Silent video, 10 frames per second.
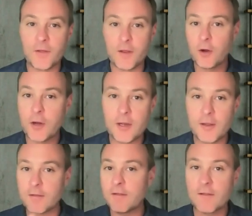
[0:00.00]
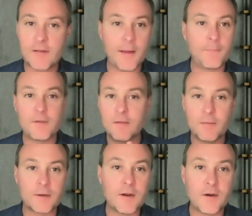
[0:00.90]
What are the ingredients, the steps,
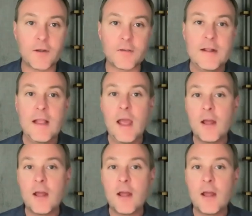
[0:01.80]
the materials,